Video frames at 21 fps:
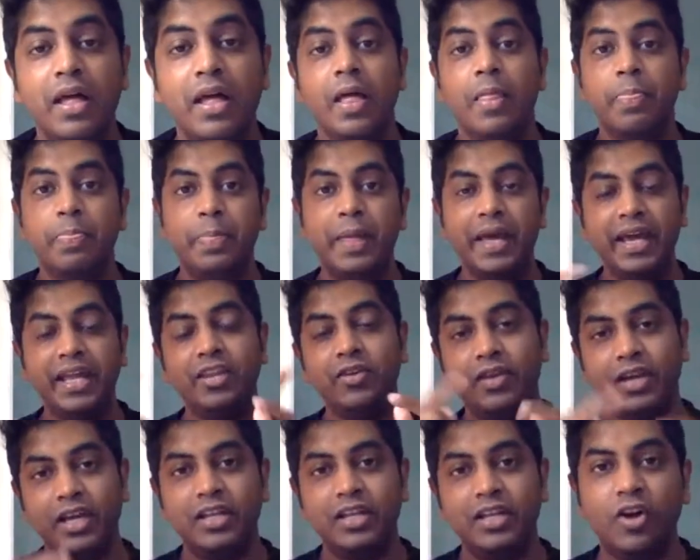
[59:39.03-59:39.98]
There you
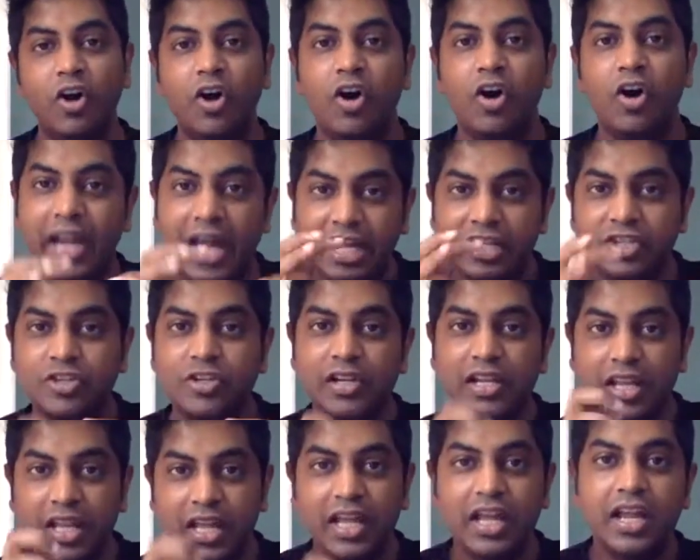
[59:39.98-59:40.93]
can go and
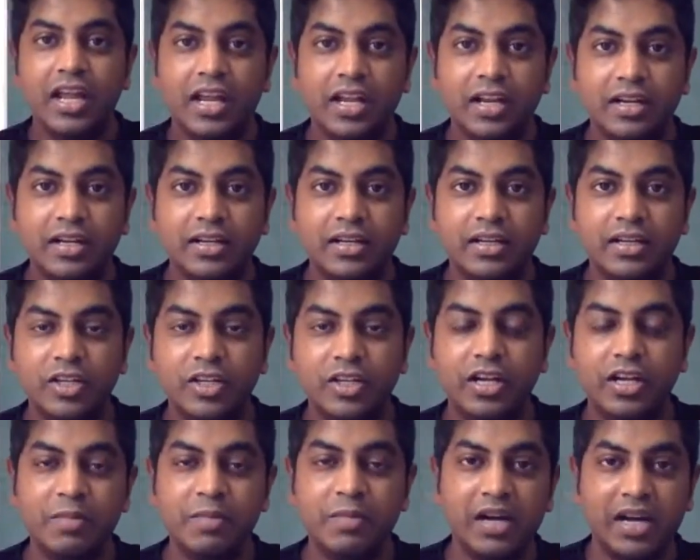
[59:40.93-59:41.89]
actually your
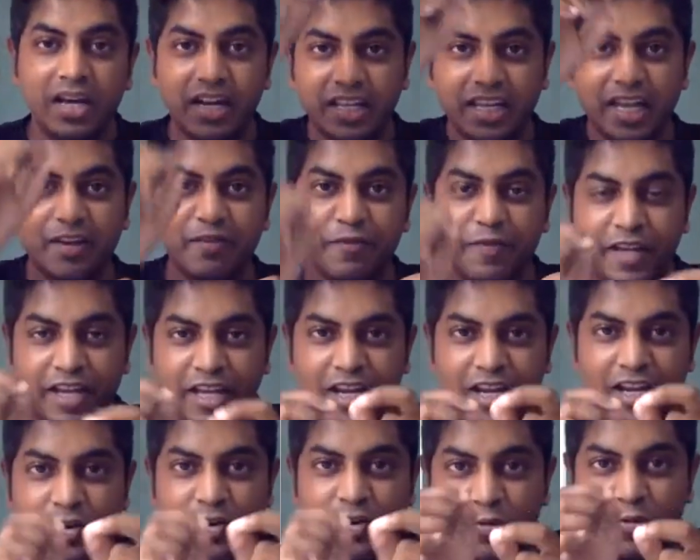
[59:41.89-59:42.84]
debugger can figure
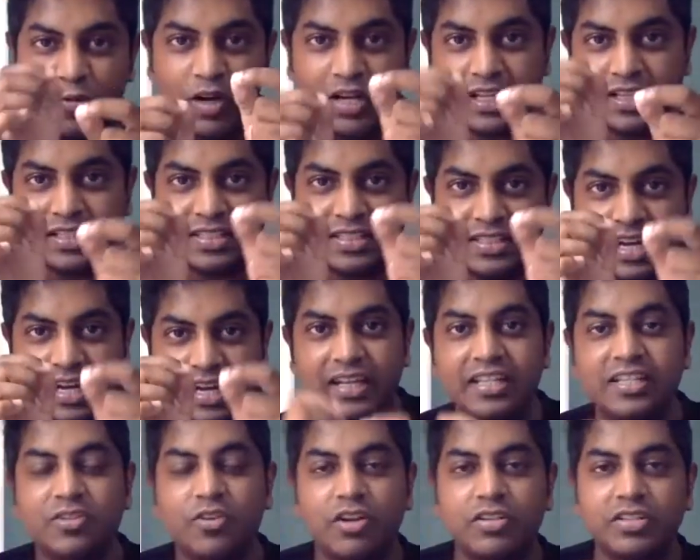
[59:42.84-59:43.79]
out what exactly
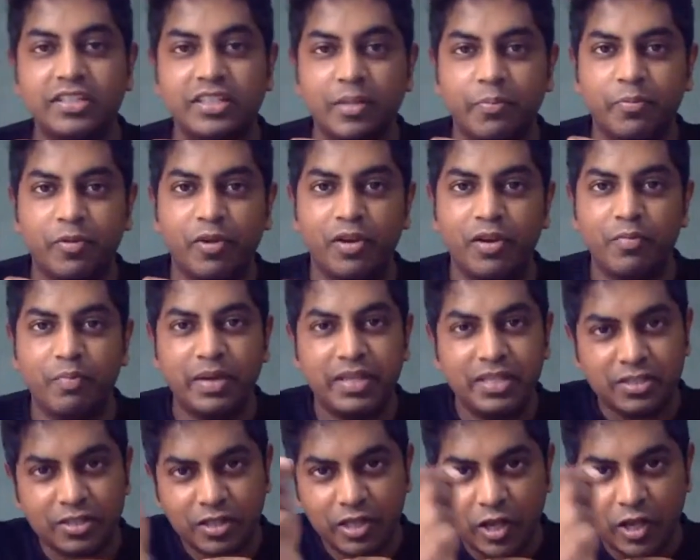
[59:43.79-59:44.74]
is causing the problem by
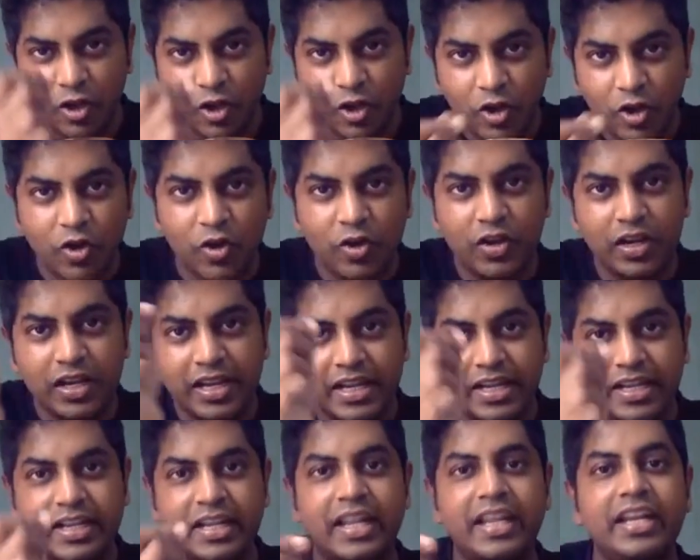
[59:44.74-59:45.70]
slowly
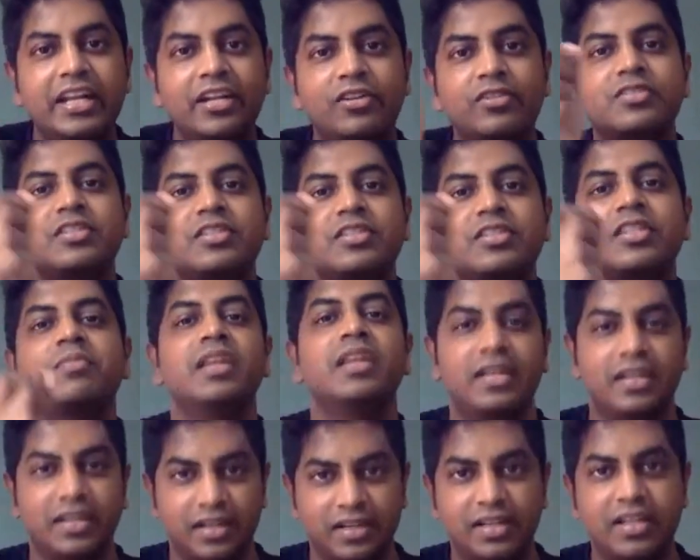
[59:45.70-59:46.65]
trying to
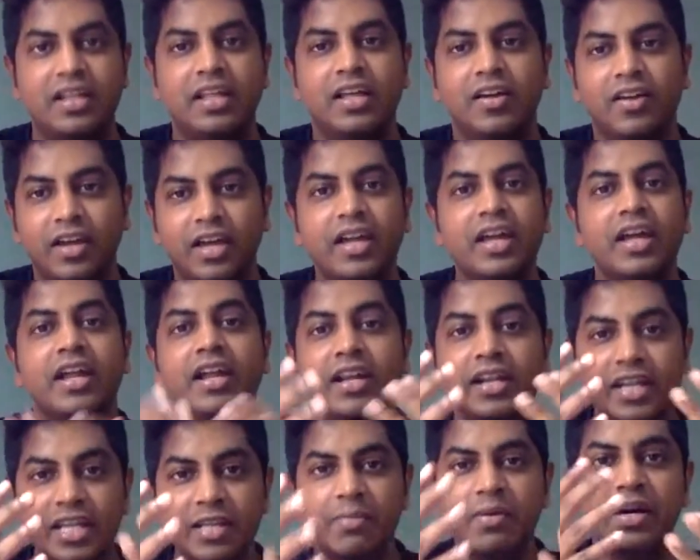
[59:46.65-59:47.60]
simulate it. Okay,
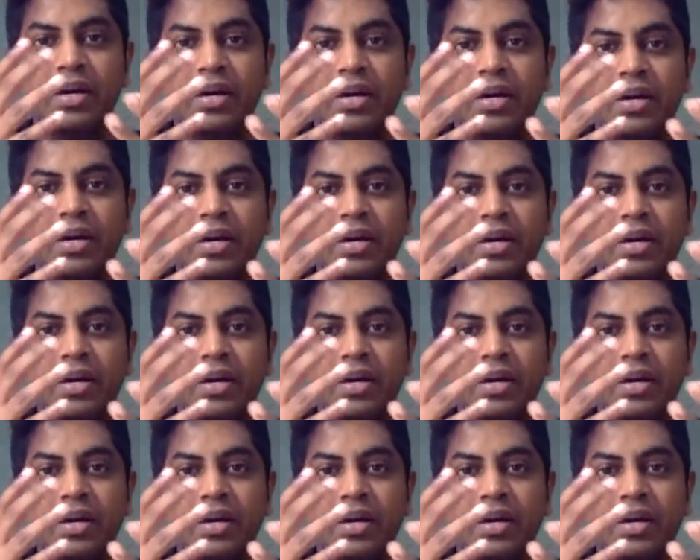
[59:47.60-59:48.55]
debugger is a
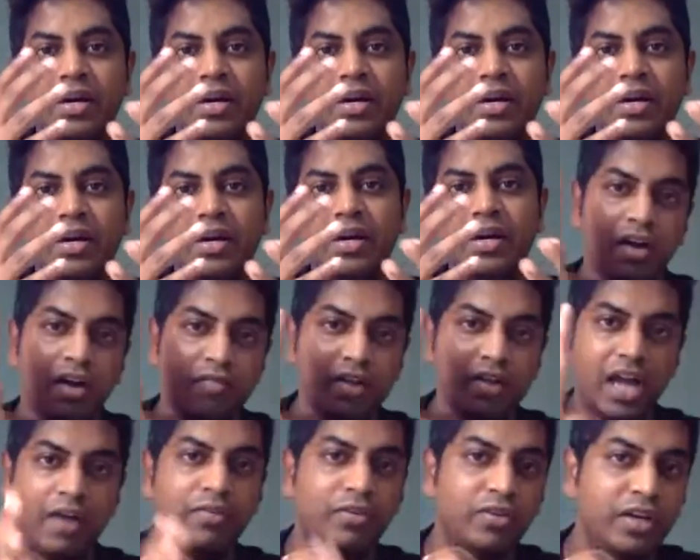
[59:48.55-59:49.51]
fantastic facility. We
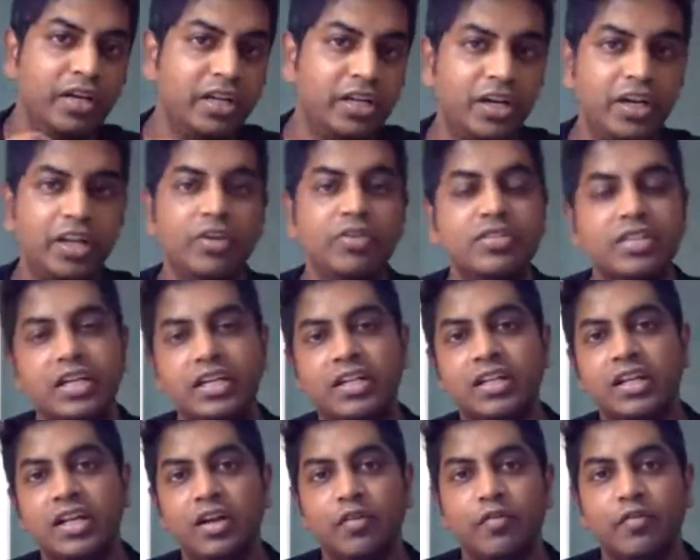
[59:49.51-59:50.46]
have to introduce
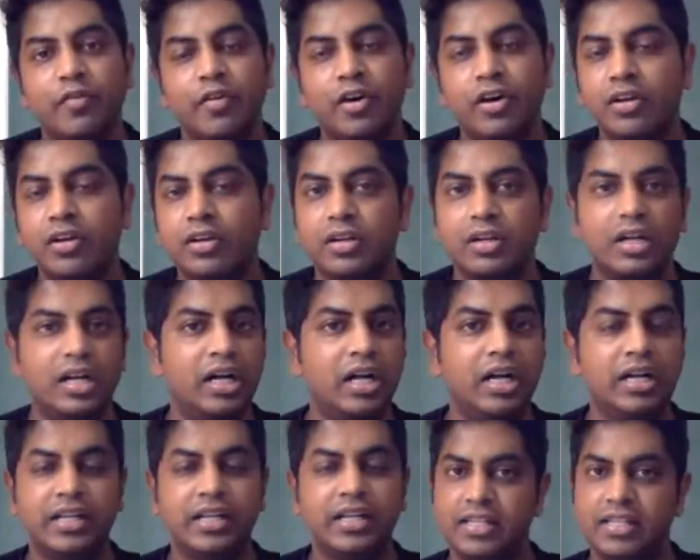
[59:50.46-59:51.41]
it for
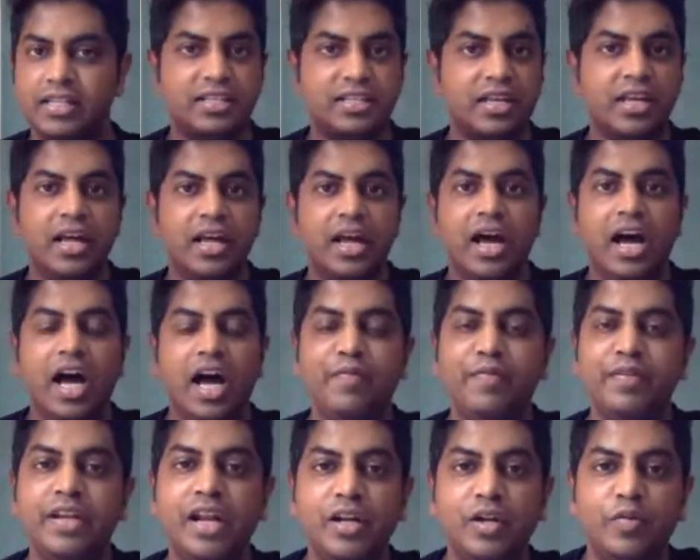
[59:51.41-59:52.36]
at least, let's say,
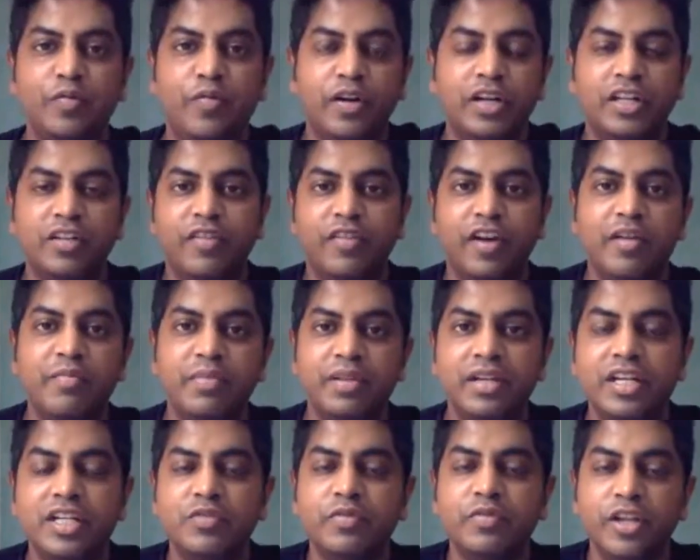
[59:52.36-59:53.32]
half an hour to 45
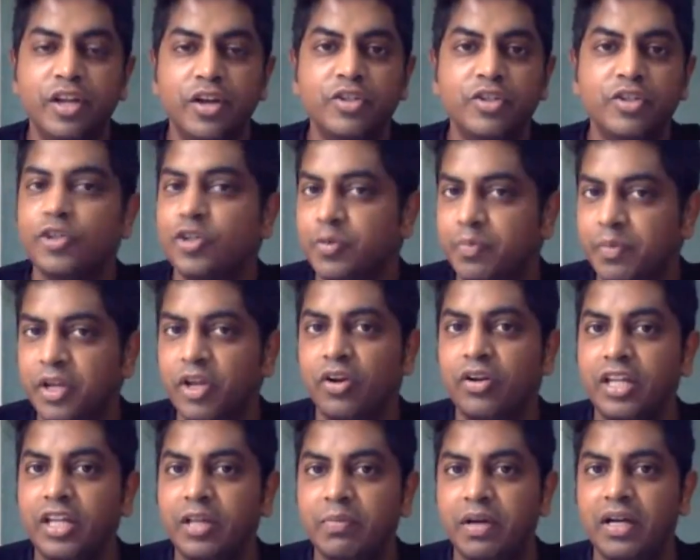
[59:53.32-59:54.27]
minutes video should be
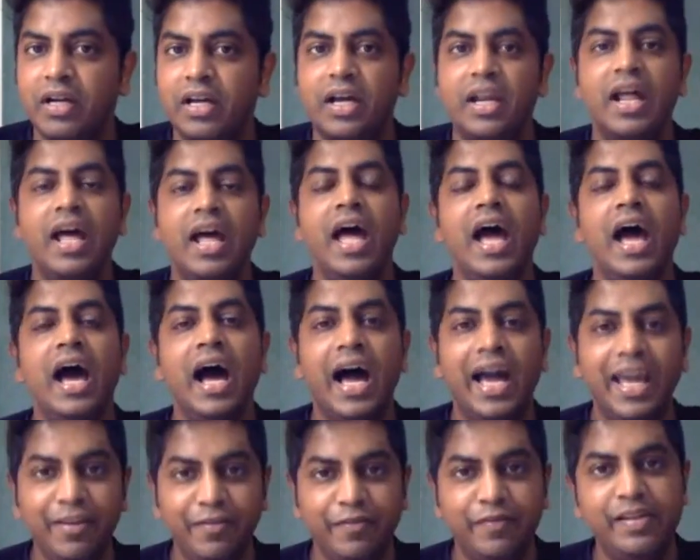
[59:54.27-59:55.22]
on debugger.
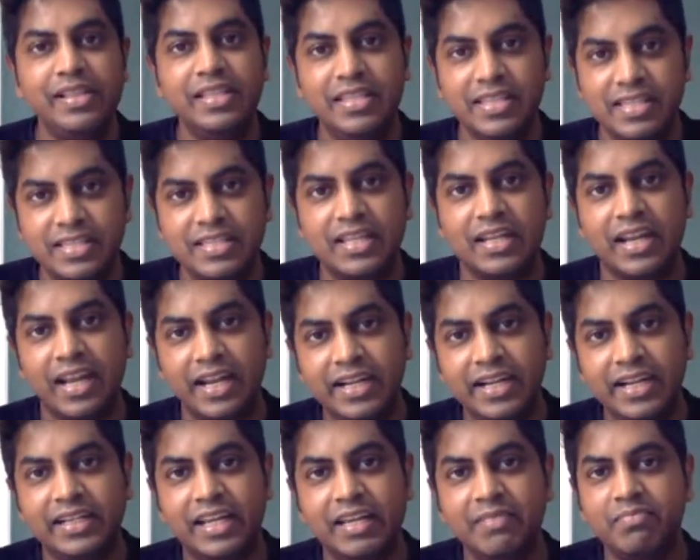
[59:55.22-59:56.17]
I feel this is the
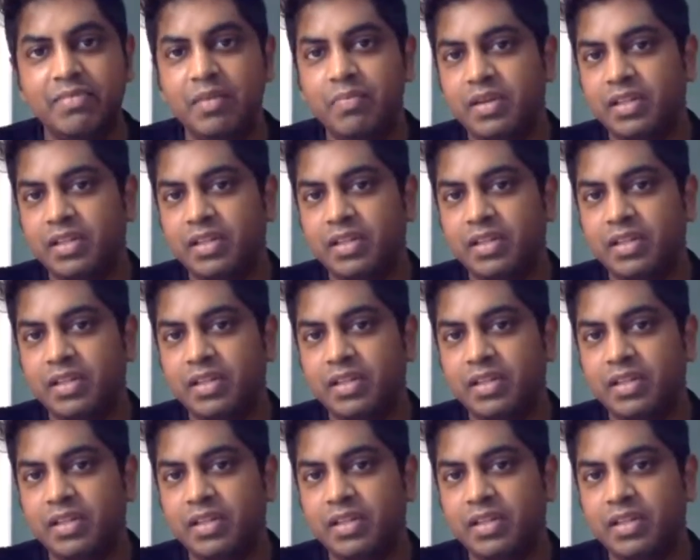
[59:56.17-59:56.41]
right time.